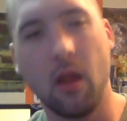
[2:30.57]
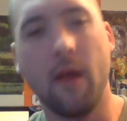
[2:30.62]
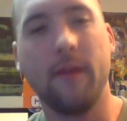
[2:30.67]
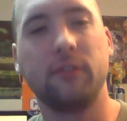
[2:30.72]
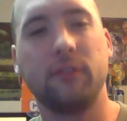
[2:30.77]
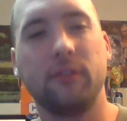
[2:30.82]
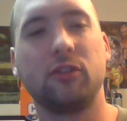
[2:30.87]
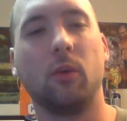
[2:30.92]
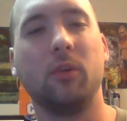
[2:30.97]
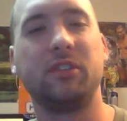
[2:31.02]

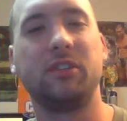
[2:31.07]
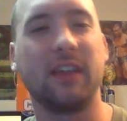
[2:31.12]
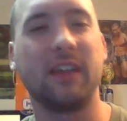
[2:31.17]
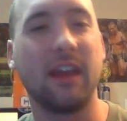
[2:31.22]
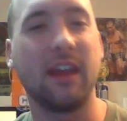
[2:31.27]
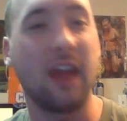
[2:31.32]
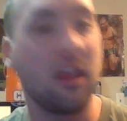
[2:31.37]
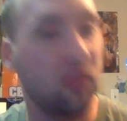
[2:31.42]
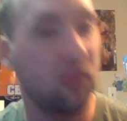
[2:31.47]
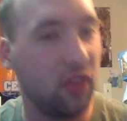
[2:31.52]
So once
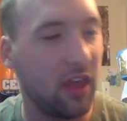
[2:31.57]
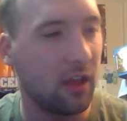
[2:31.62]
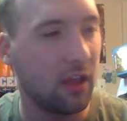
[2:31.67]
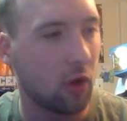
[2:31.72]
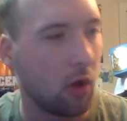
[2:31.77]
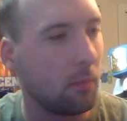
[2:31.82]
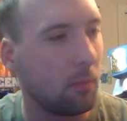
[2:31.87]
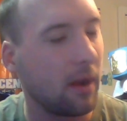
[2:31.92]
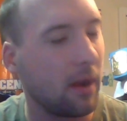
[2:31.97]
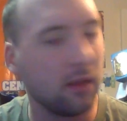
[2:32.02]
again, I thank
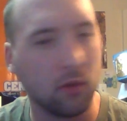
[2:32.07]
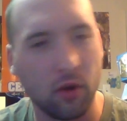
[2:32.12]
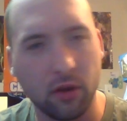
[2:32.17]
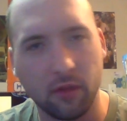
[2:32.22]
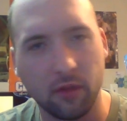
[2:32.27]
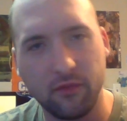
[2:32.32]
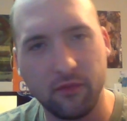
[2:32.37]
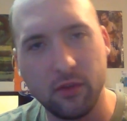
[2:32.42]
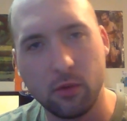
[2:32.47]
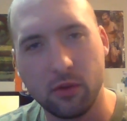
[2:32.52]
all my
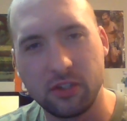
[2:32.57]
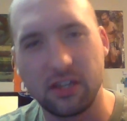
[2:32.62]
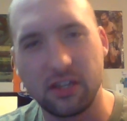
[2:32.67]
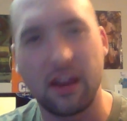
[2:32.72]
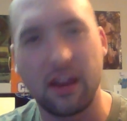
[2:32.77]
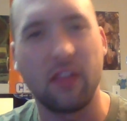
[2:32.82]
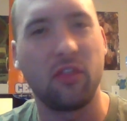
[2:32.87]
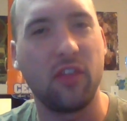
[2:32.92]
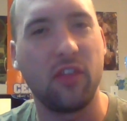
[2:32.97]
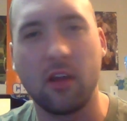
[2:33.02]
loyal viewers and
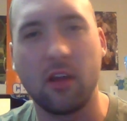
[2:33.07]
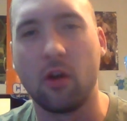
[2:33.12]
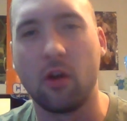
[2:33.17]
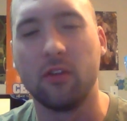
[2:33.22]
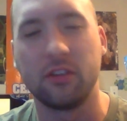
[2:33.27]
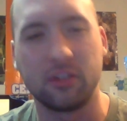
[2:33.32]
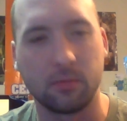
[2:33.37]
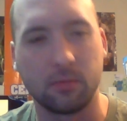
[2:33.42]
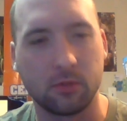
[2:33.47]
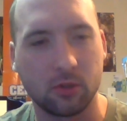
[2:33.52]
I thank all the
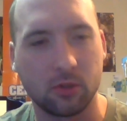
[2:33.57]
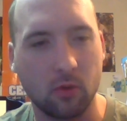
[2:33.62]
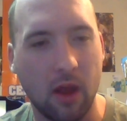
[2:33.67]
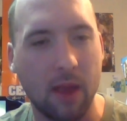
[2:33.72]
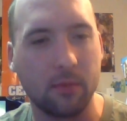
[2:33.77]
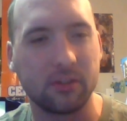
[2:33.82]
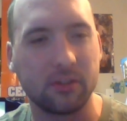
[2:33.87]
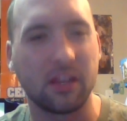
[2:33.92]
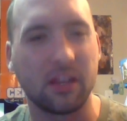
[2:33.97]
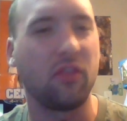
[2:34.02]

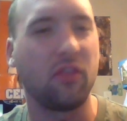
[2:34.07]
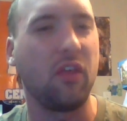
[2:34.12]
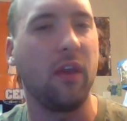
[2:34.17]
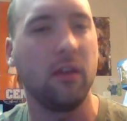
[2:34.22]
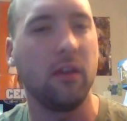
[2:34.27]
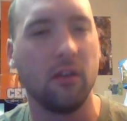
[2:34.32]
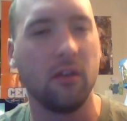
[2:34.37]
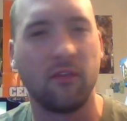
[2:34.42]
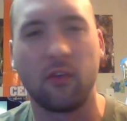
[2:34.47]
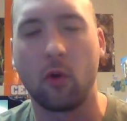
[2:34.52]
subscribers. I
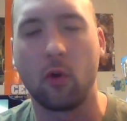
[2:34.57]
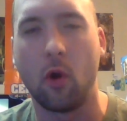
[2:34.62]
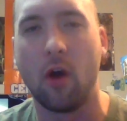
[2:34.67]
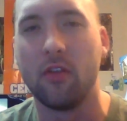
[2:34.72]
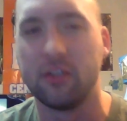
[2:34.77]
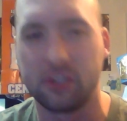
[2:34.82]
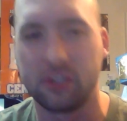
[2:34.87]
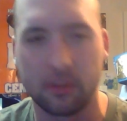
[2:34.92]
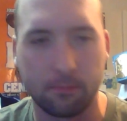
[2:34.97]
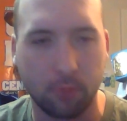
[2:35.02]
thank you for all
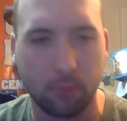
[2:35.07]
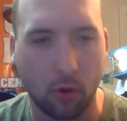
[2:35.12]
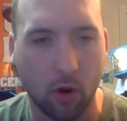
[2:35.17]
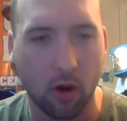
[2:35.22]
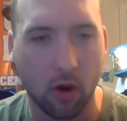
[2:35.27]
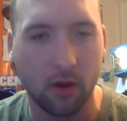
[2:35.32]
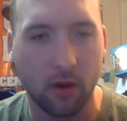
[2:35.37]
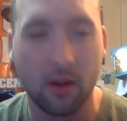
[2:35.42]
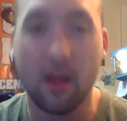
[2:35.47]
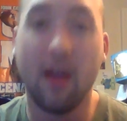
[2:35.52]
the
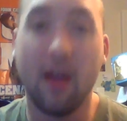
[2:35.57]
support.